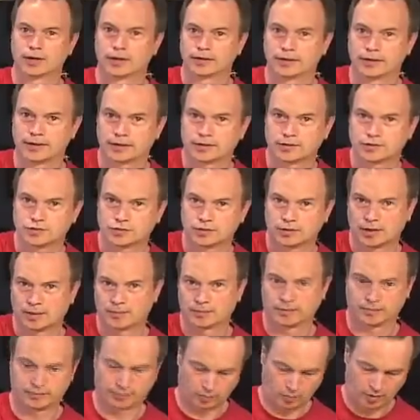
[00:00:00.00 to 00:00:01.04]
and an extra cup
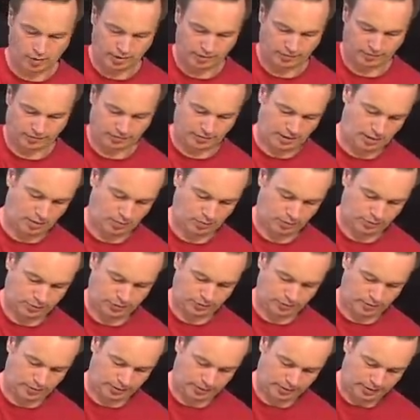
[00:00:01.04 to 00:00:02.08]
of white flour to
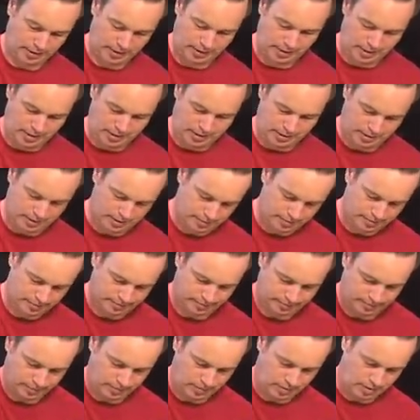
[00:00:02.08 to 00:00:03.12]
it.
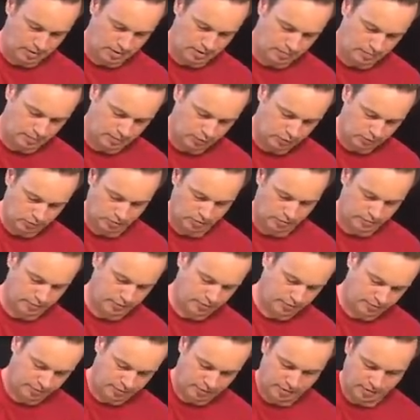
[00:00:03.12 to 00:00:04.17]
This one will be a
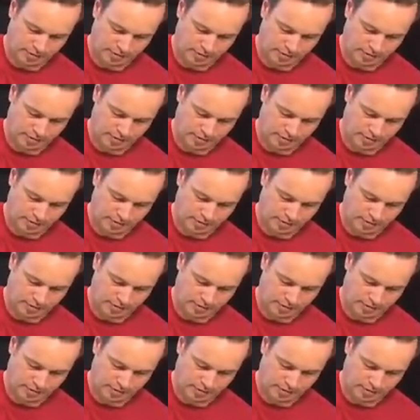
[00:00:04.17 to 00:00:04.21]
very